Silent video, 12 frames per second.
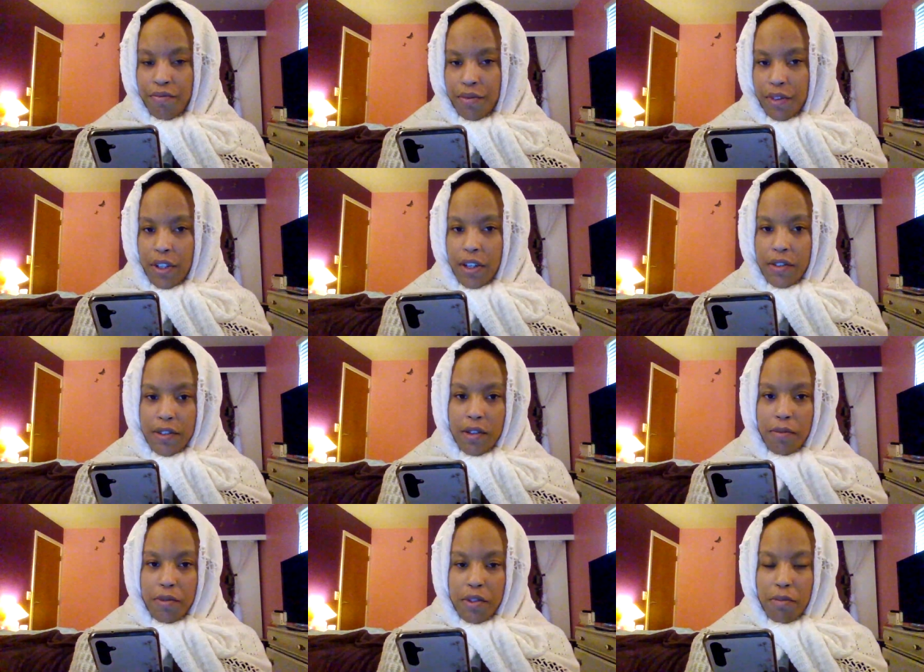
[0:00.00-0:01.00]
does
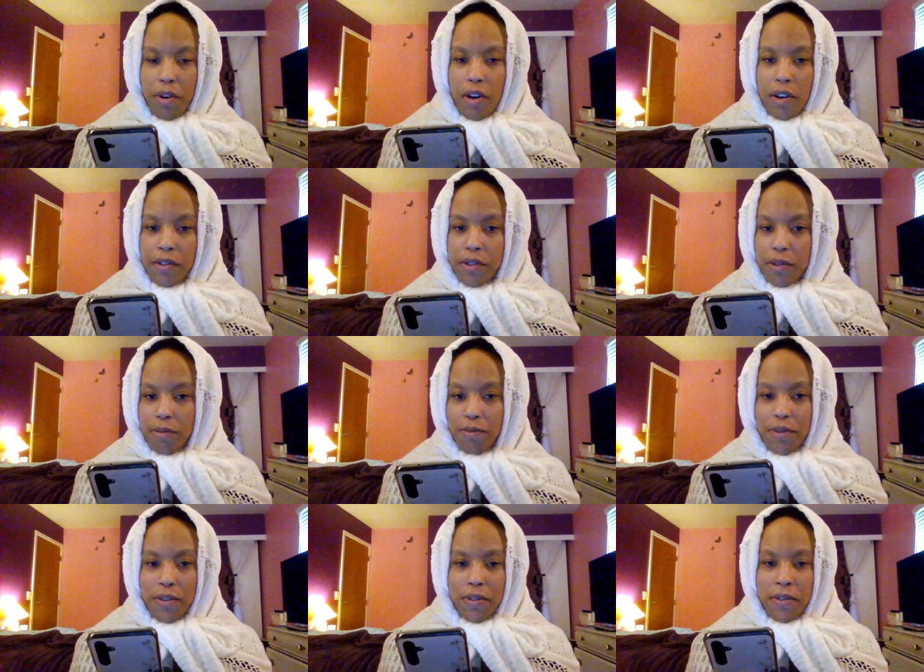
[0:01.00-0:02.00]
some some
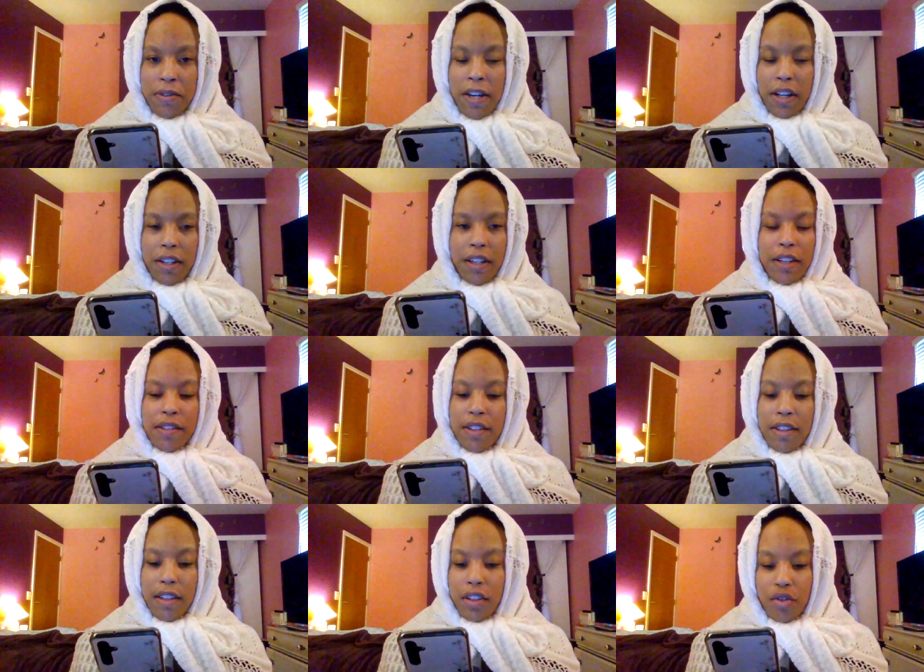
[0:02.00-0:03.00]
awesome techniques
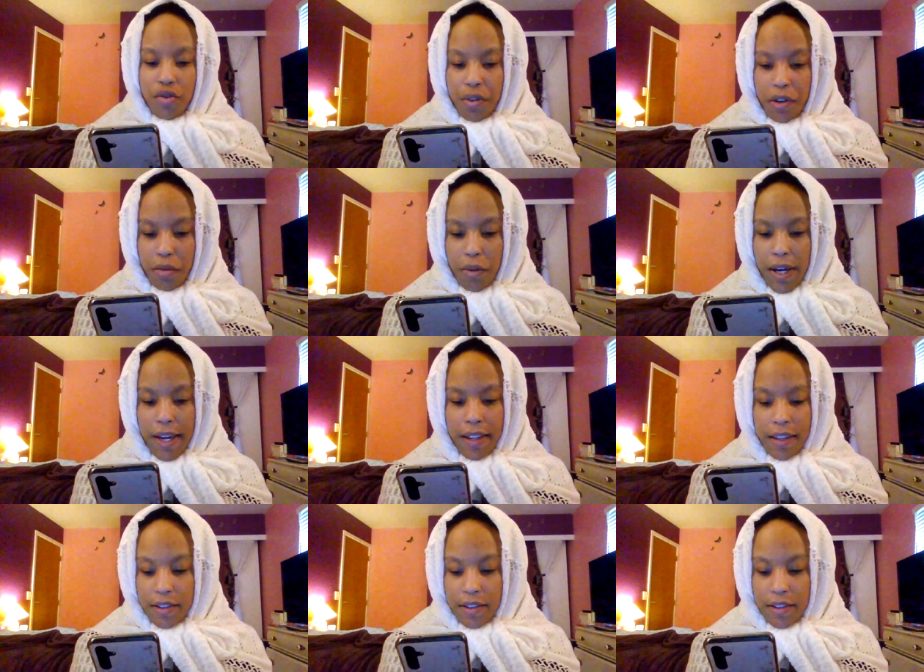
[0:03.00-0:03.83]
and then they just run away.